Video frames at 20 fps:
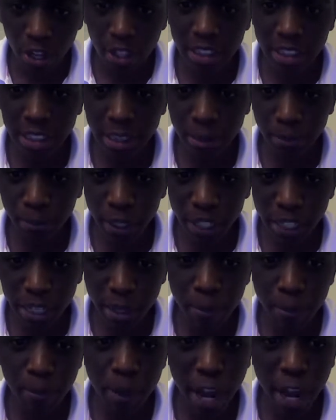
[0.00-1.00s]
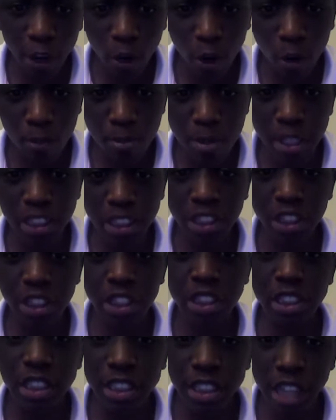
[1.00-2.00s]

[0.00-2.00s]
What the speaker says: the spinning paddle mixing the